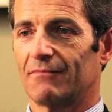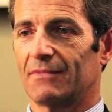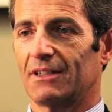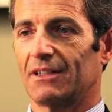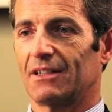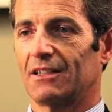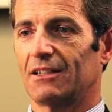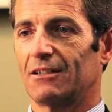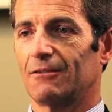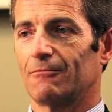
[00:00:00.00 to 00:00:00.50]

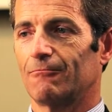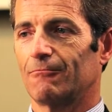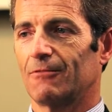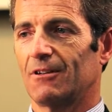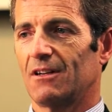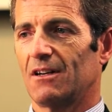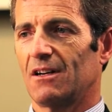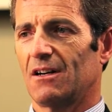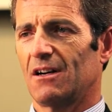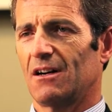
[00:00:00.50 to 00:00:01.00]

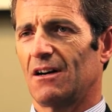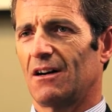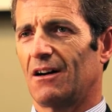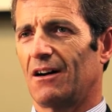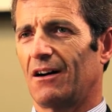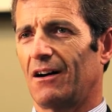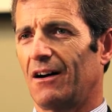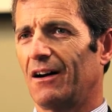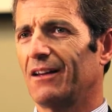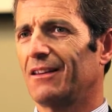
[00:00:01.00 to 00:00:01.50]

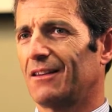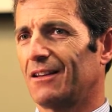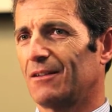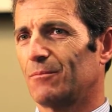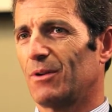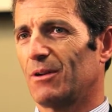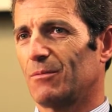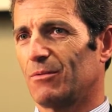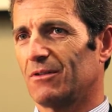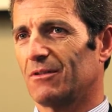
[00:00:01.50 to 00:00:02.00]
I think
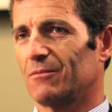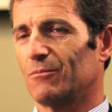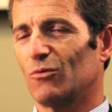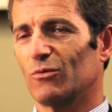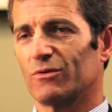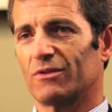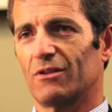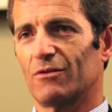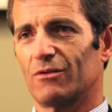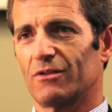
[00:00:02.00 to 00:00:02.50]
people are more
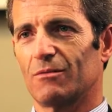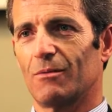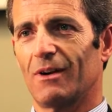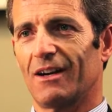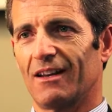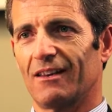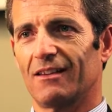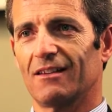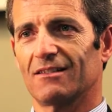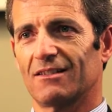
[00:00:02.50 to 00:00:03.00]
serious about
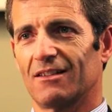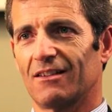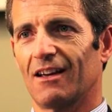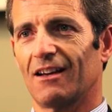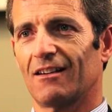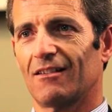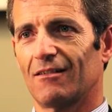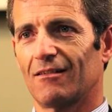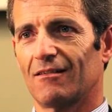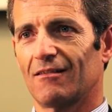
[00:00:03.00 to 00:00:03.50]
ethics than
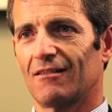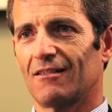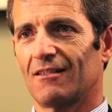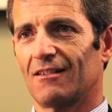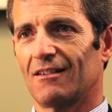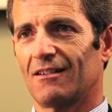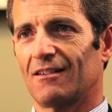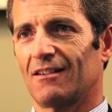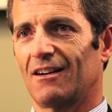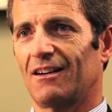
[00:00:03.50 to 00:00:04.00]
that.
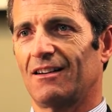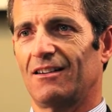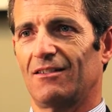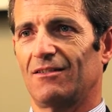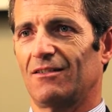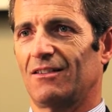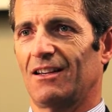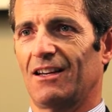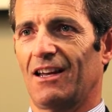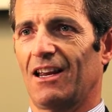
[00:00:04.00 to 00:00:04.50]
I
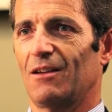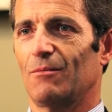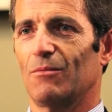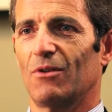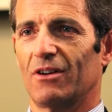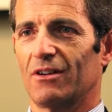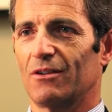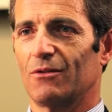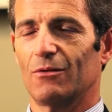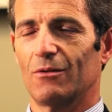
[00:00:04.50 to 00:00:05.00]
don't think
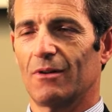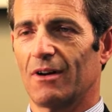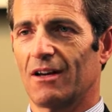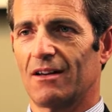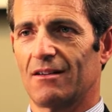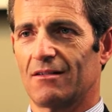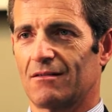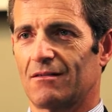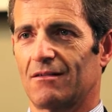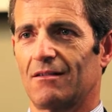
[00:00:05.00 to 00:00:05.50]
anybody who
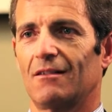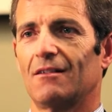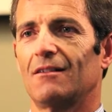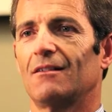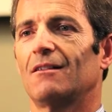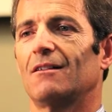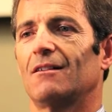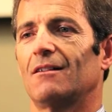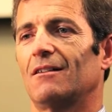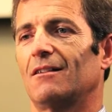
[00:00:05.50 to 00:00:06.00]
has
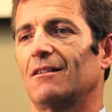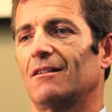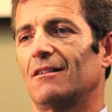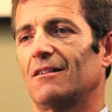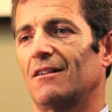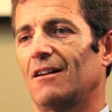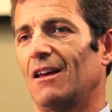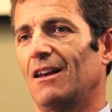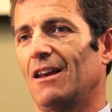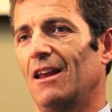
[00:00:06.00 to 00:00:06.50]

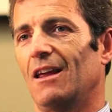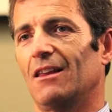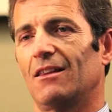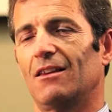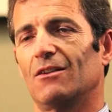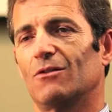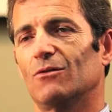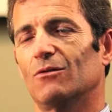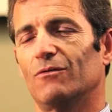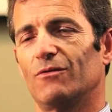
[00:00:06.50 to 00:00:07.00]
an
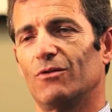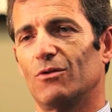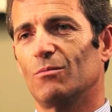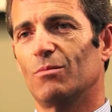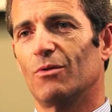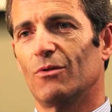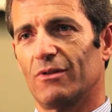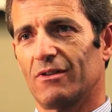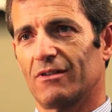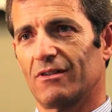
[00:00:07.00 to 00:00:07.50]
ethical
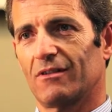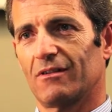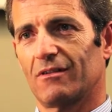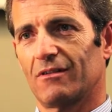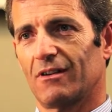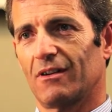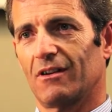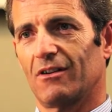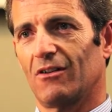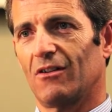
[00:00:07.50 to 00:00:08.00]
viewpoint
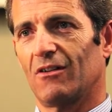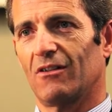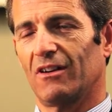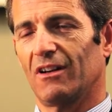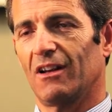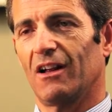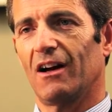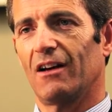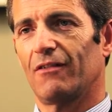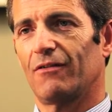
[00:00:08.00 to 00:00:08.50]
on
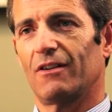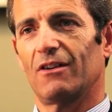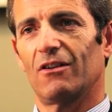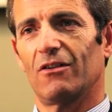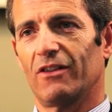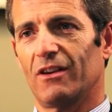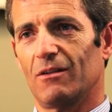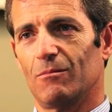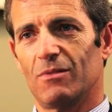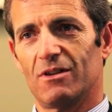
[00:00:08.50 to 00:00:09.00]
life and
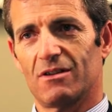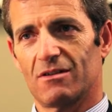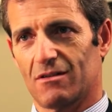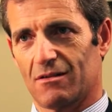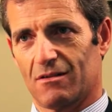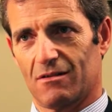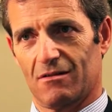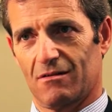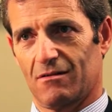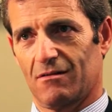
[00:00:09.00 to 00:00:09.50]
on their
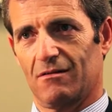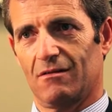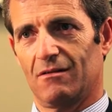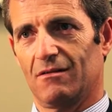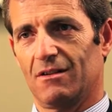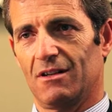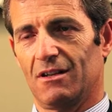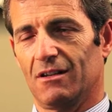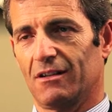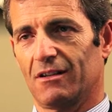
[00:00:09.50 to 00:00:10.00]
business
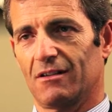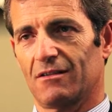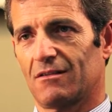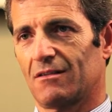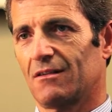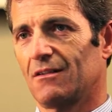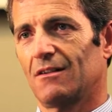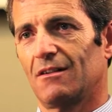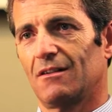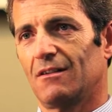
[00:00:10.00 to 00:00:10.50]
dealings
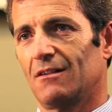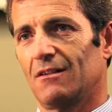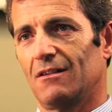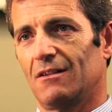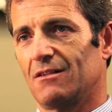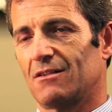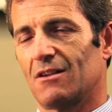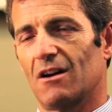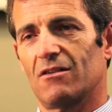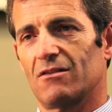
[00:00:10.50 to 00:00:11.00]

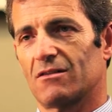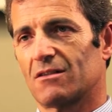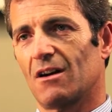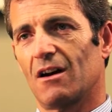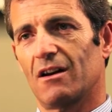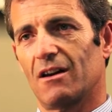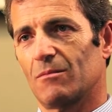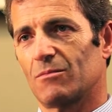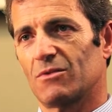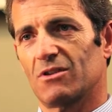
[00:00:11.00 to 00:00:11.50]
is going to
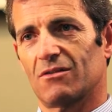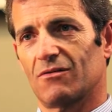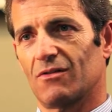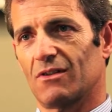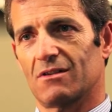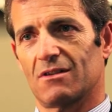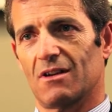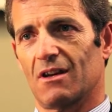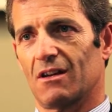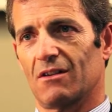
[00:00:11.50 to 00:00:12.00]
sign up just for
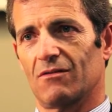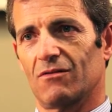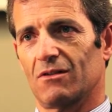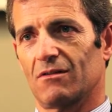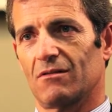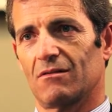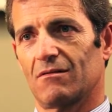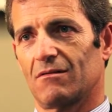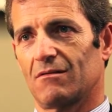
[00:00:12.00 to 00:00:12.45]
the sake of it.